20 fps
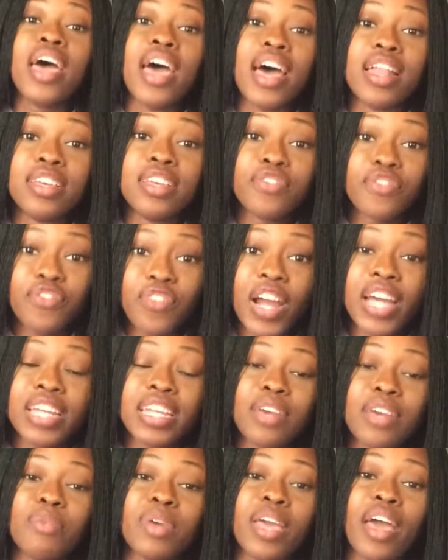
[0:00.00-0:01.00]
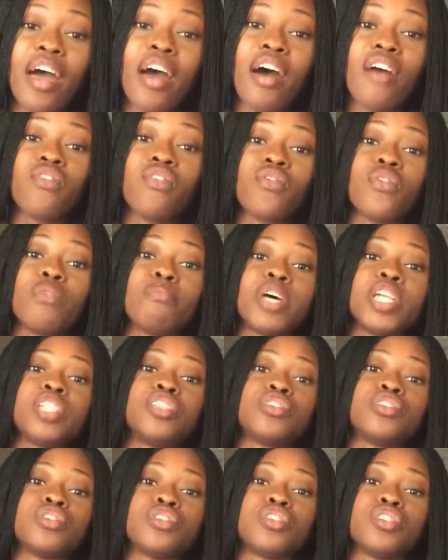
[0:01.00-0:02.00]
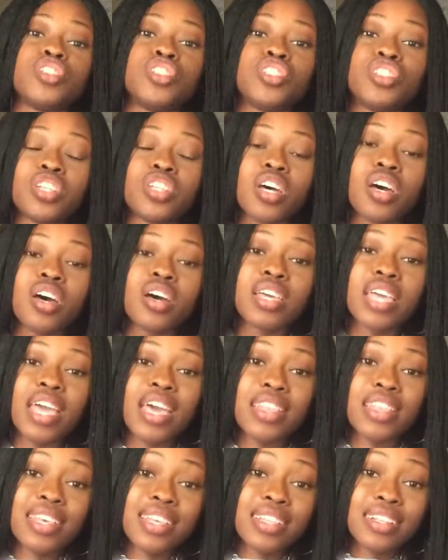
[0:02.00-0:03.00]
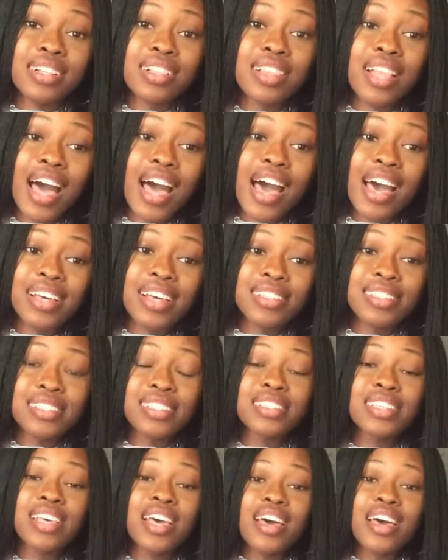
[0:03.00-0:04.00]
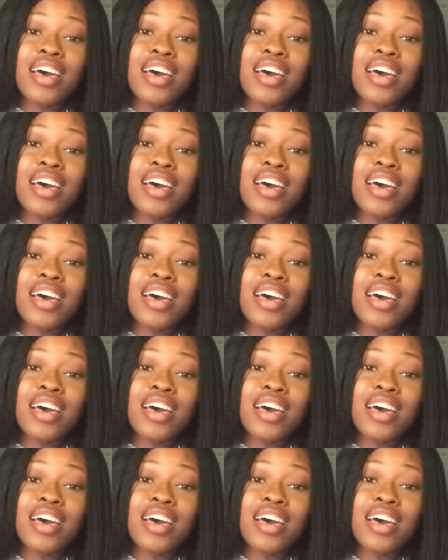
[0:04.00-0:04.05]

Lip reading: And then Friday we have med surg again in class.